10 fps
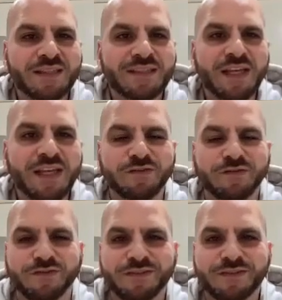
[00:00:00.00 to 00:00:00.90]

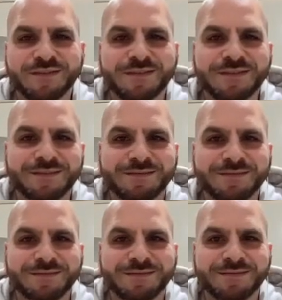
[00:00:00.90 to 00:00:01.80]
Steve,
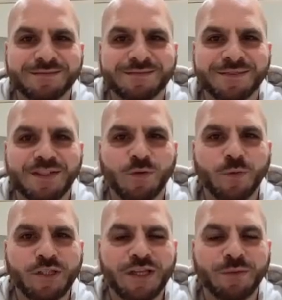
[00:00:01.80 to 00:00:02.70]
you
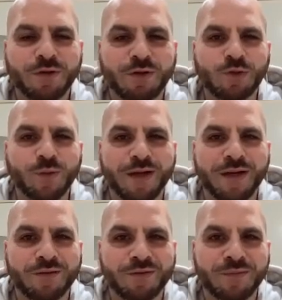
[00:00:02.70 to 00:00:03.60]
know which game we're going to talk about
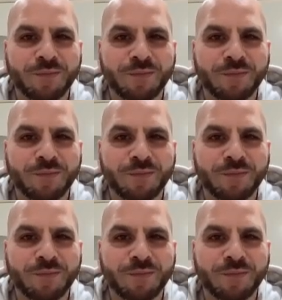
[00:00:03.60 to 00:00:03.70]
now?